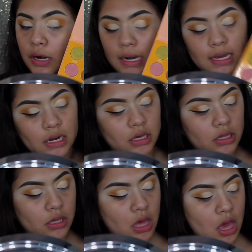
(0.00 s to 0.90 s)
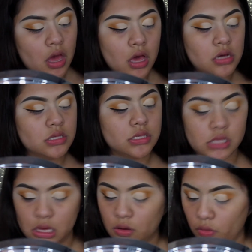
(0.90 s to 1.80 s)
Nana,
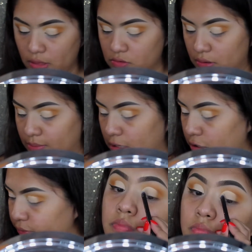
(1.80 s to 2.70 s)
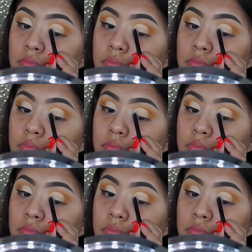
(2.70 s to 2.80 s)
so that's what I'm going to do.